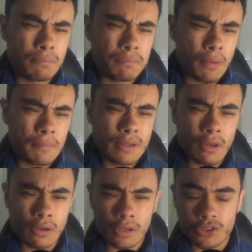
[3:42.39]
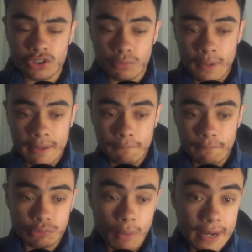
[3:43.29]
probably go close to winning it
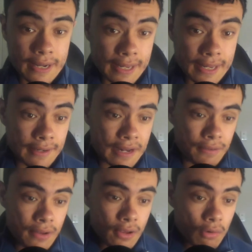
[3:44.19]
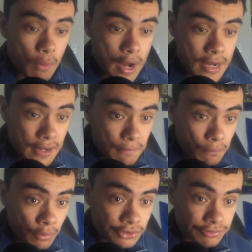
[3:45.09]
was Wade Egan, and Wade Egan
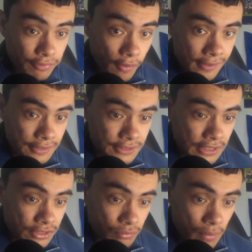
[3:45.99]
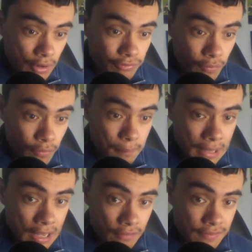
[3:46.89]
was a finalist as well for the
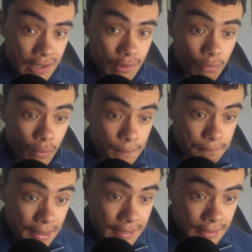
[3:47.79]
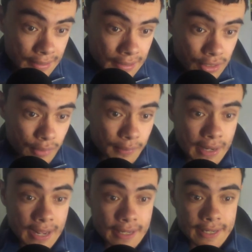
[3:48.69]
Player of the Year award, but Euan
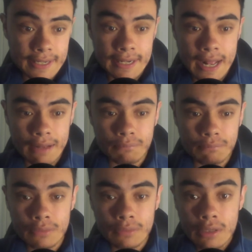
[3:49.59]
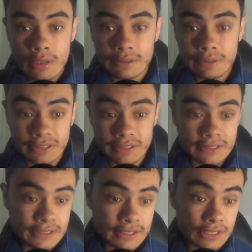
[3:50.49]
Aitken is
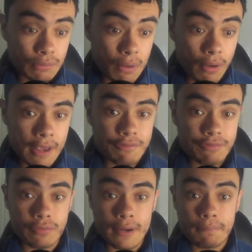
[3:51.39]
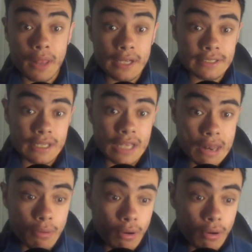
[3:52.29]
consistent as well. I have three players in